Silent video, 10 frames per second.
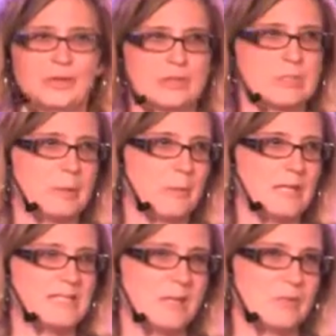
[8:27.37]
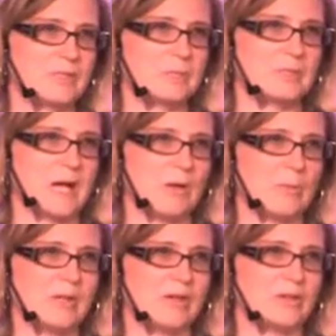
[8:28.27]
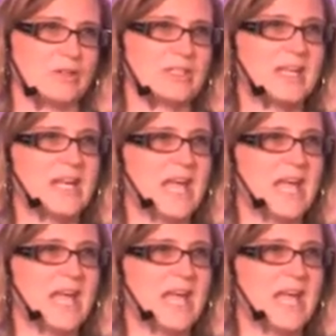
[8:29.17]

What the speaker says: They're experimenting with some sour beers